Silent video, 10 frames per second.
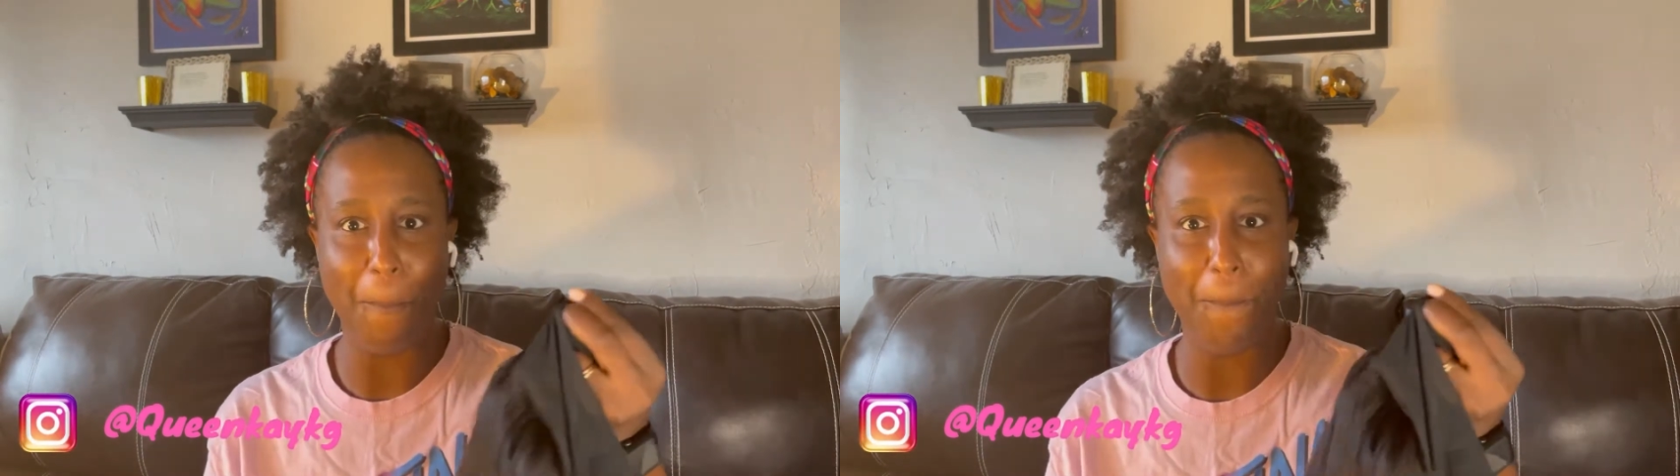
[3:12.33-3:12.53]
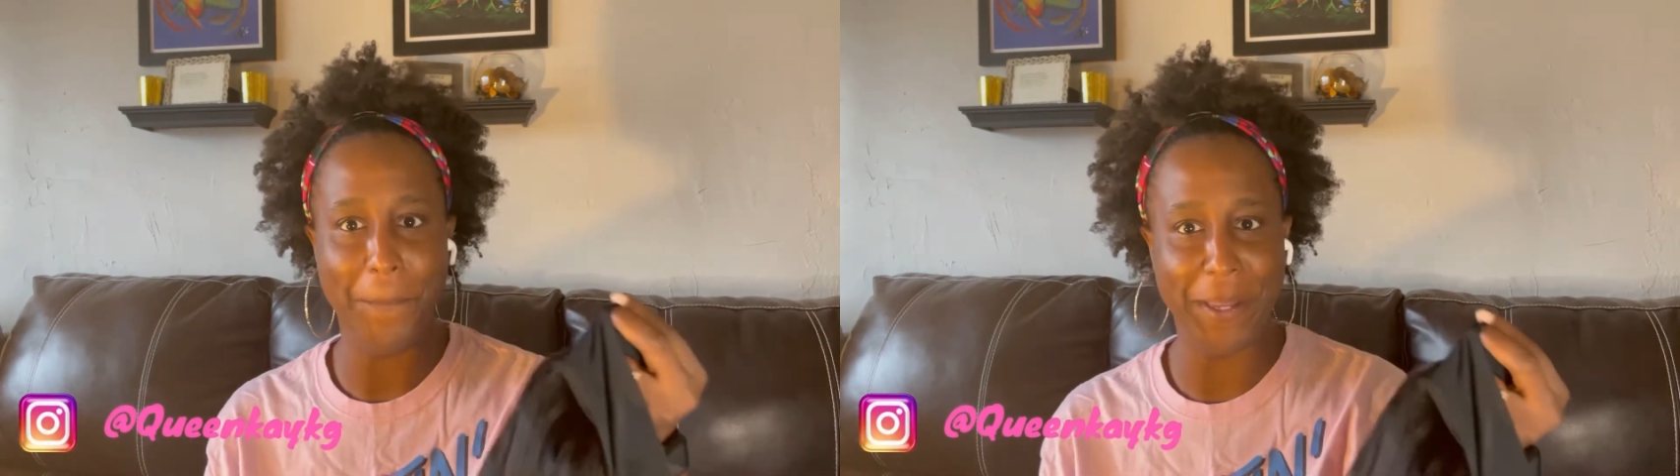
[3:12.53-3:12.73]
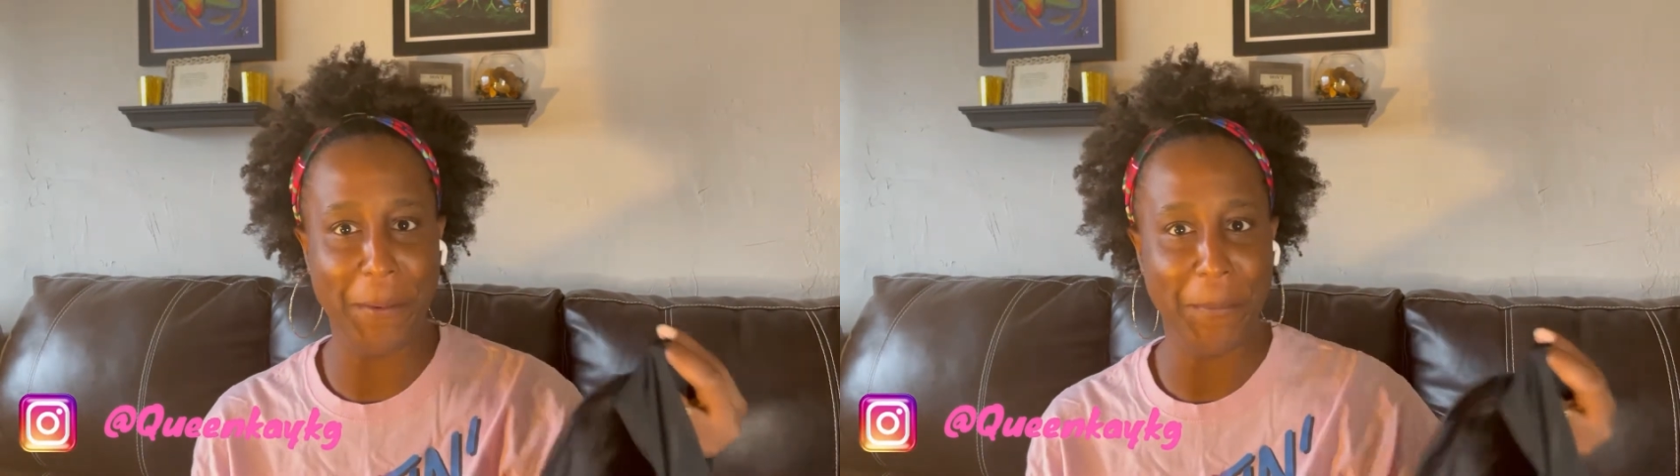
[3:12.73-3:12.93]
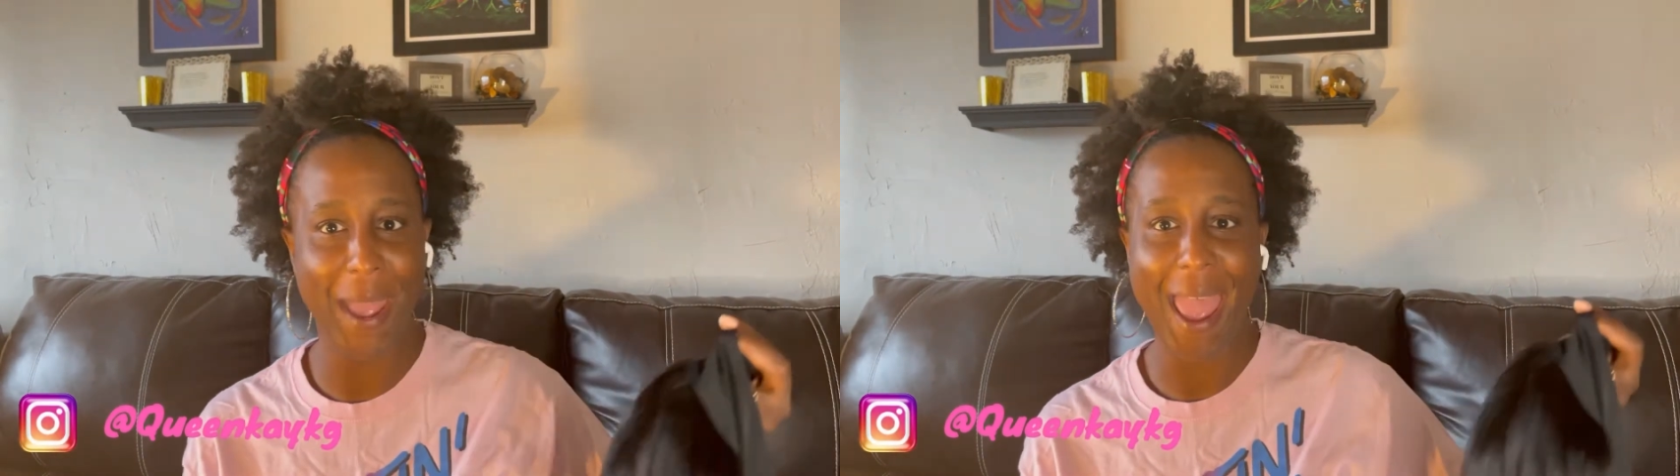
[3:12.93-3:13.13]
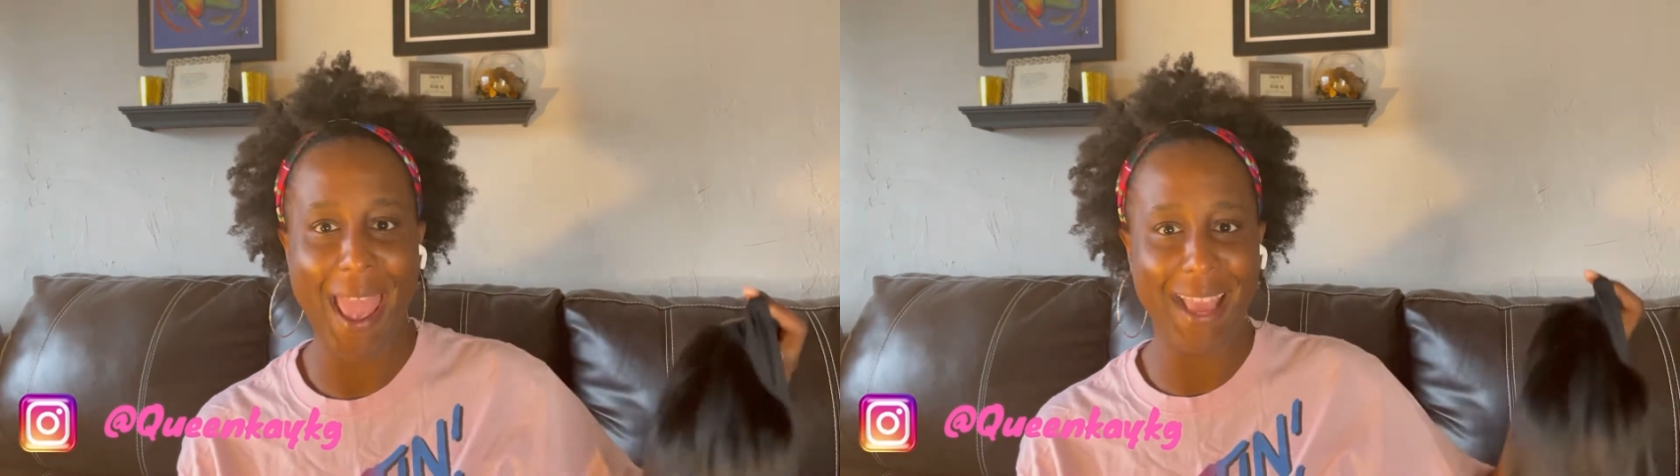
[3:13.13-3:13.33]
be back.
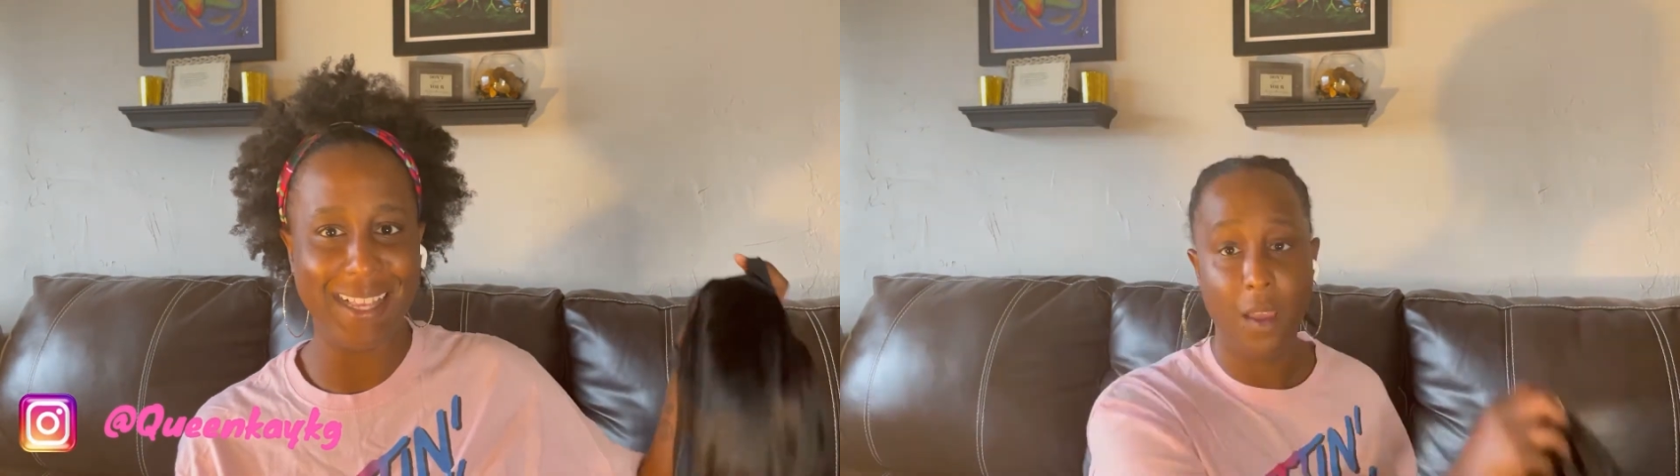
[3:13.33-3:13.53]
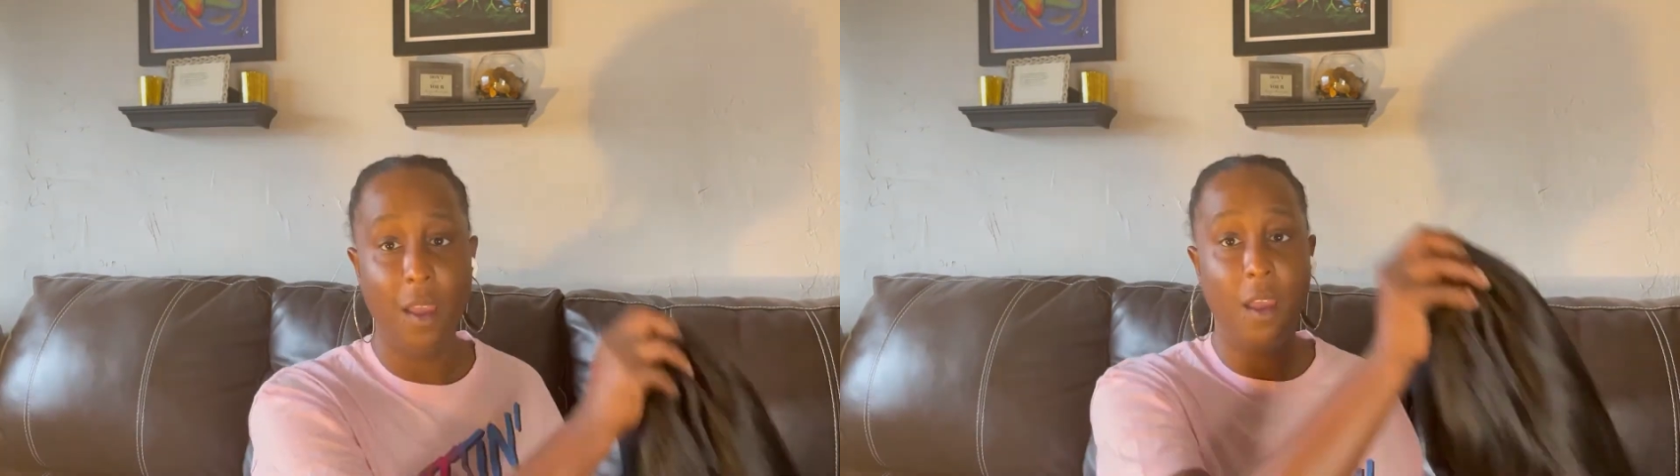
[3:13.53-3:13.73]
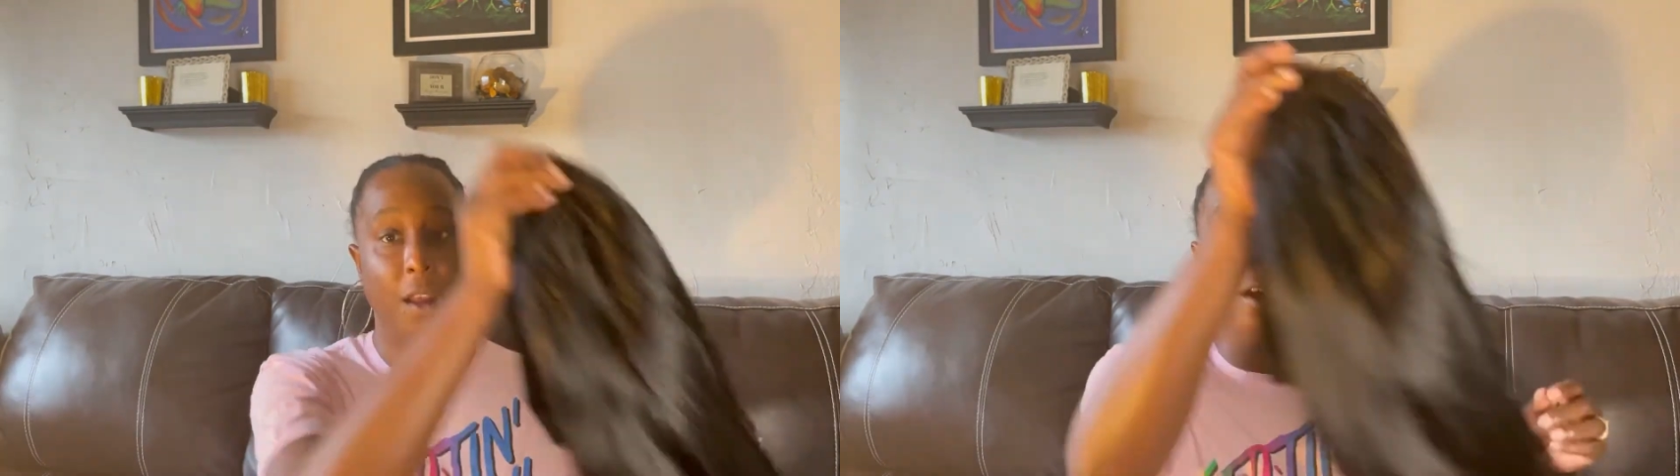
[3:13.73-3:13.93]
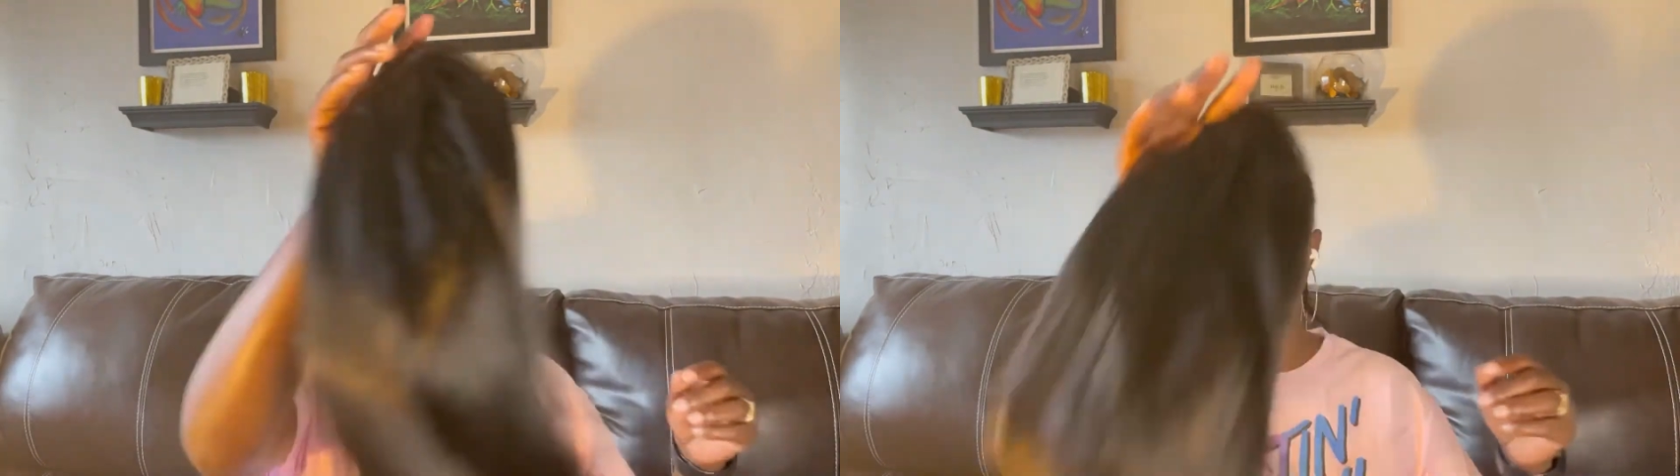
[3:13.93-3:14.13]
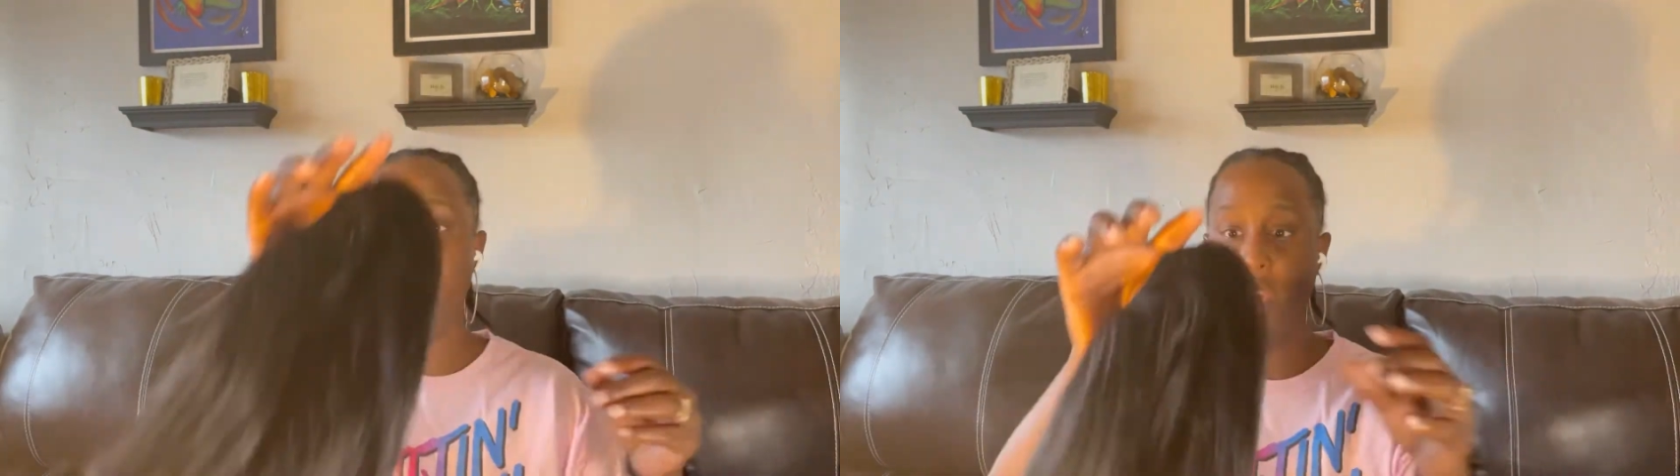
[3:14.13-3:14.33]
Okay,
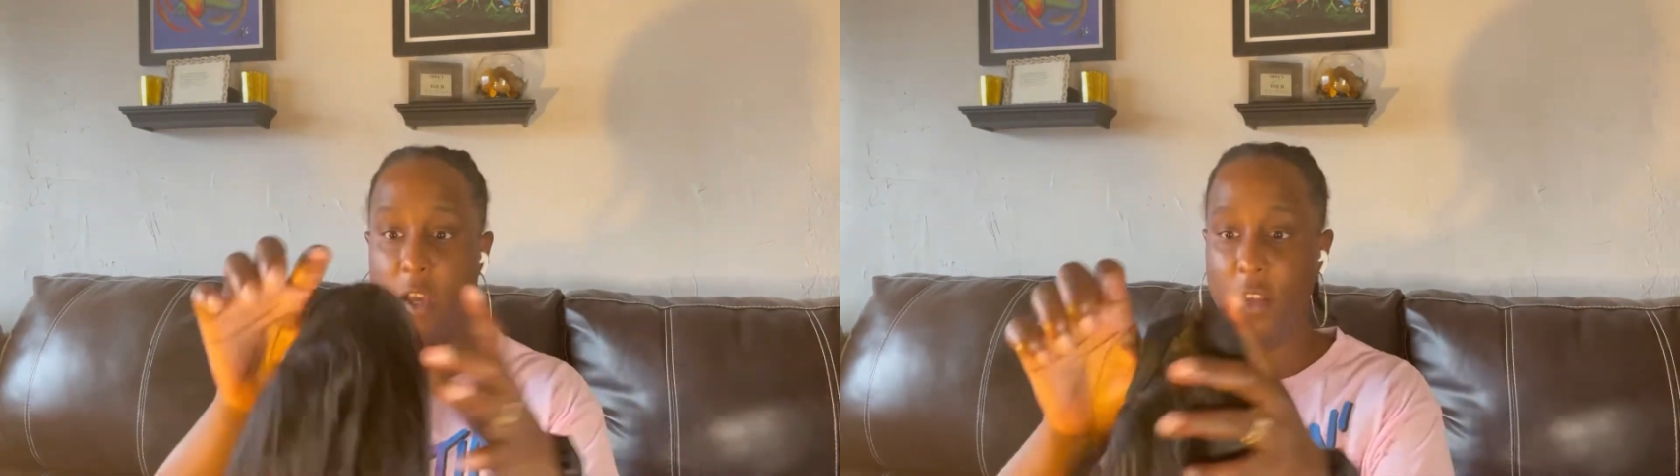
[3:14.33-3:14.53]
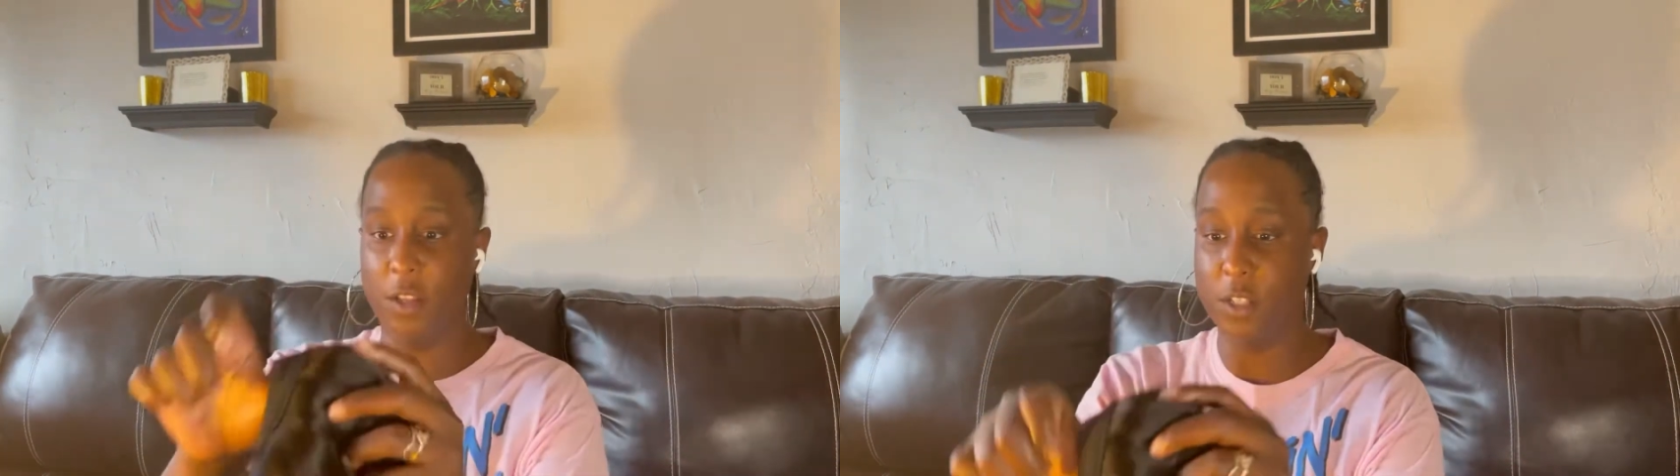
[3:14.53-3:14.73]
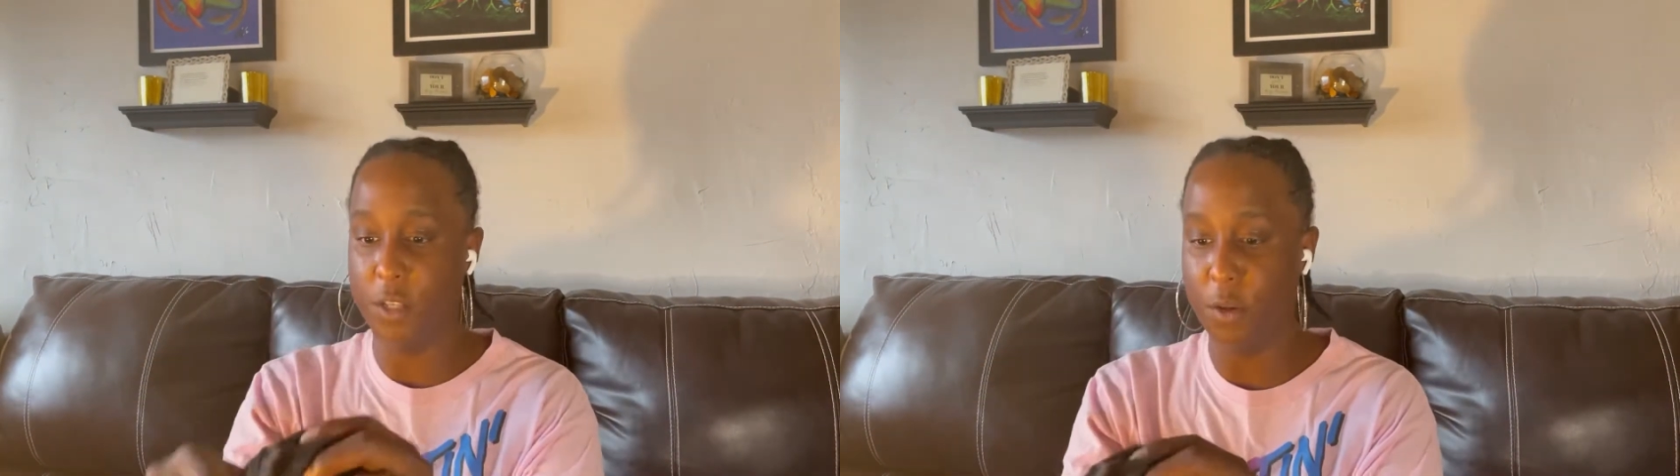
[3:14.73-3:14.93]
y'all, so